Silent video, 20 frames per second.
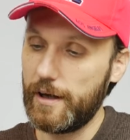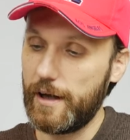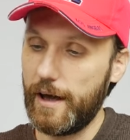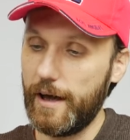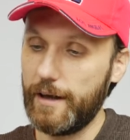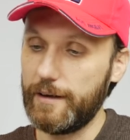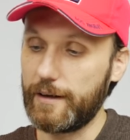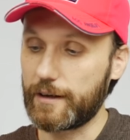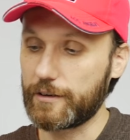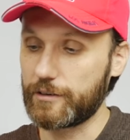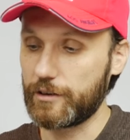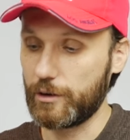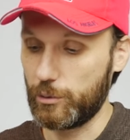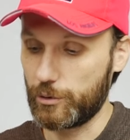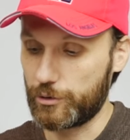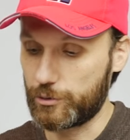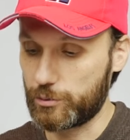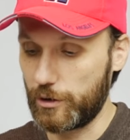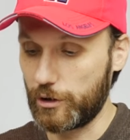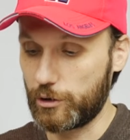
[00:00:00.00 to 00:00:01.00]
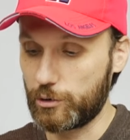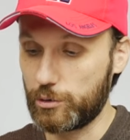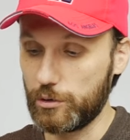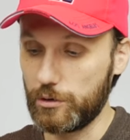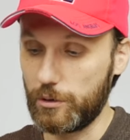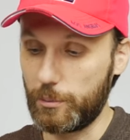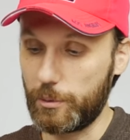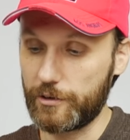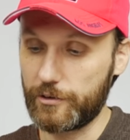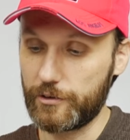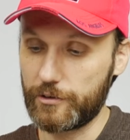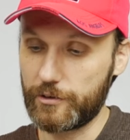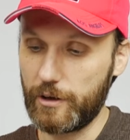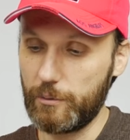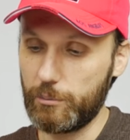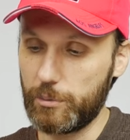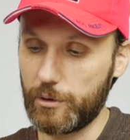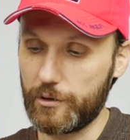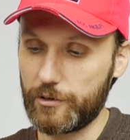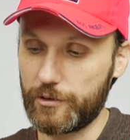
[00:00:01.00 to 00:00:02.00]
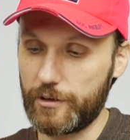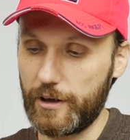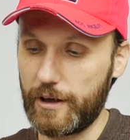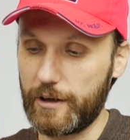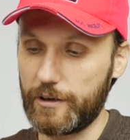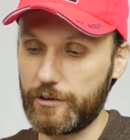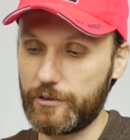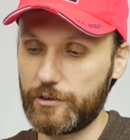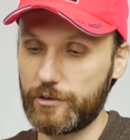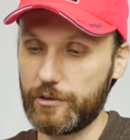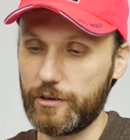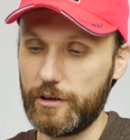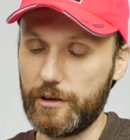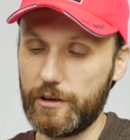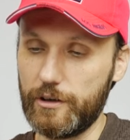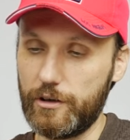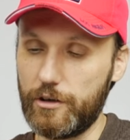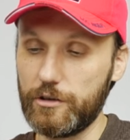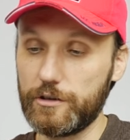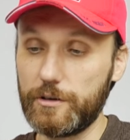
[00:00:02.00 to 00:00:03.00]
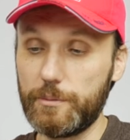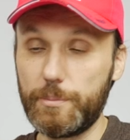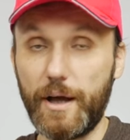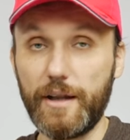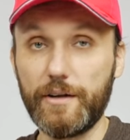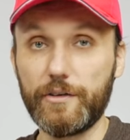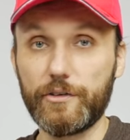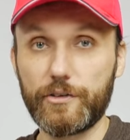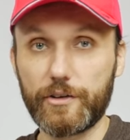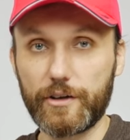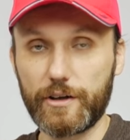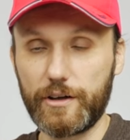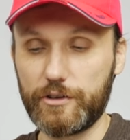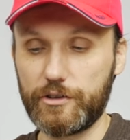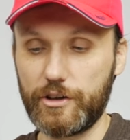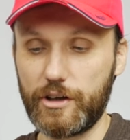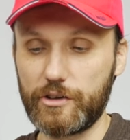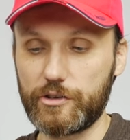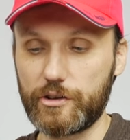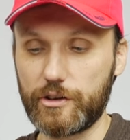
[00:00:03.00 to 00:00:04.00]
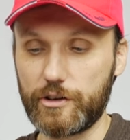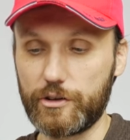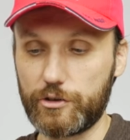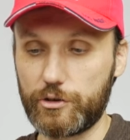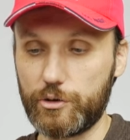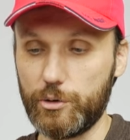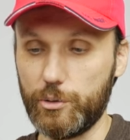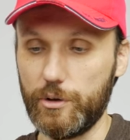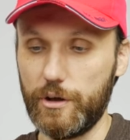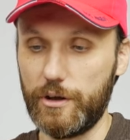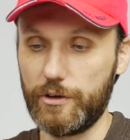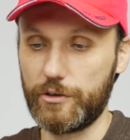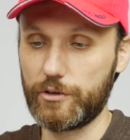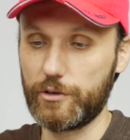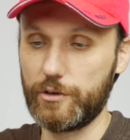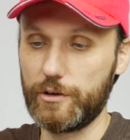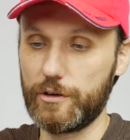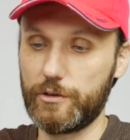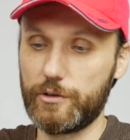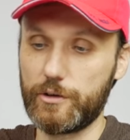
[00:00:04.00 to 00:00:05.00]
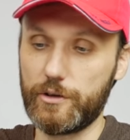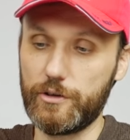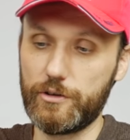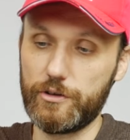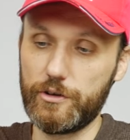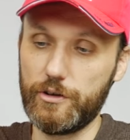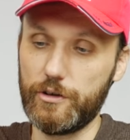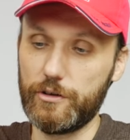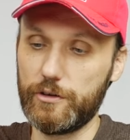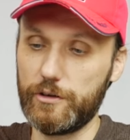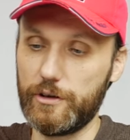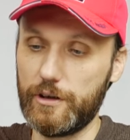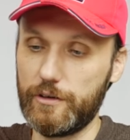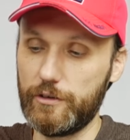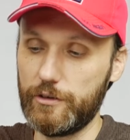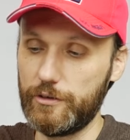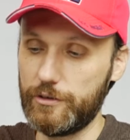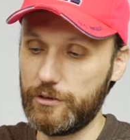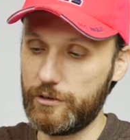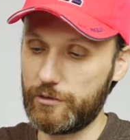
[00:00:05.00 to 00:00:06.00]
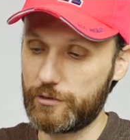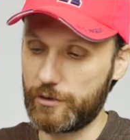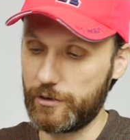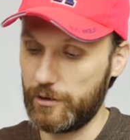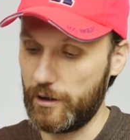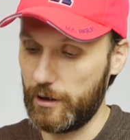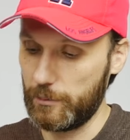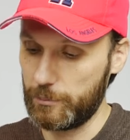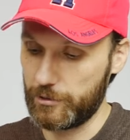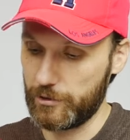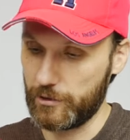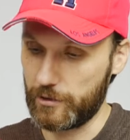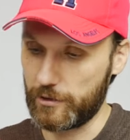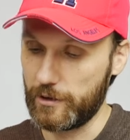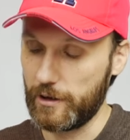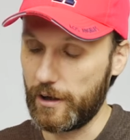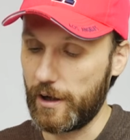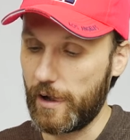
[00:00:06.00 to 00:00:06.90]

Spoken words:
And like I said, what's really cool about this gimbal is that it's all the balancing and adjusting is toolless. So as you can see, you have all these different knobs here.